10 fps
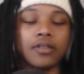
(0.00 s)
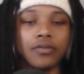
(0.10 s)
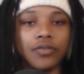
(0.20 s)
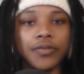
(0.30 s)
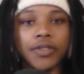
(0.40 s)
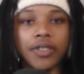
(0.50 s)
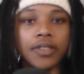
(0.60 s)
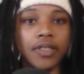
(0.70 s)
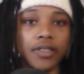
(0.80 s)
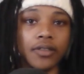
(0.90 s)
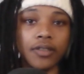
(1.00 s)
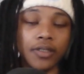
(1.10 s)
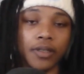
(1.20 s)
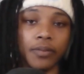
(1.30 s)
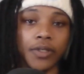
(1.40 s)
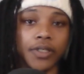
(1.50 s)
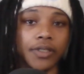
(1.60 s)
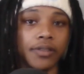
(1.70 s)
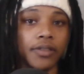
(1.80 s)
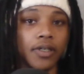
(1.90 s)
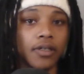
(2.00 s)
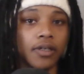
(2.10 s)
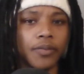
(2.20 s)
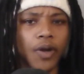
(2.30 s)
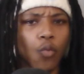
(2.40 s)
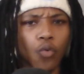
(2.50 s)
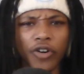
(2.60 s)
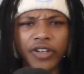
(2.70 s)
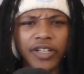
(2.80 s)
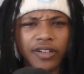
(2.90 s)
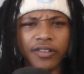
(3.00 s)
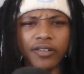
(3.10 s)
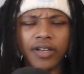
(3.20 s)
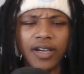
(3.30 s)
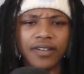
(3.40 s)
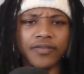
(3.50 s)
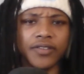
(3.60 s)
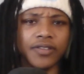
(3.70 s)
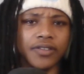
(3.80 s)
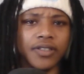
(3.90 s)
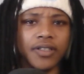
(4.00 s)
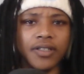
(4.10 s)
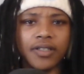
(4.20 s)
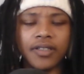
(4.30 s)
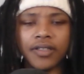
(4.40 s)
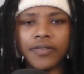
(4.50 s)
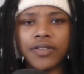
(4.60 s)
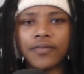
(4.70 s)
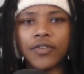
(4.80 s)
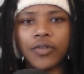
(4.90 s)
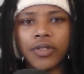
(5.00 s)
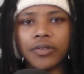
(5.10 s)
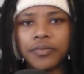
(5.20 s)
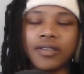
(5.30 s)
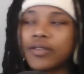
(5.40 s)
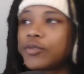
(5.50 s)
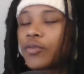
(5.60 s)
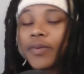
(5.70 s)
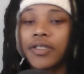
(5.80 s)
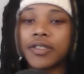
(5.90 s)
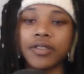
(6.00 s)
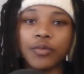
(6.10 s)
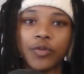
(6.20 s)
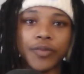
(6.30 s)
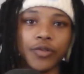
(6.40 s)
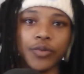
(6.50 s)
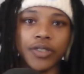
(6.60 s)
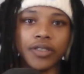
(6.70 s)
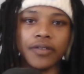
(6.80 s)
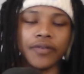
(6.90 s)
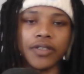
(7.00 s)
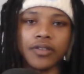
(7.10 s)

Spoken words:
a rumor saying that it's going to take place about 1 year after the events of No Way Home, which will place it somewhere between the events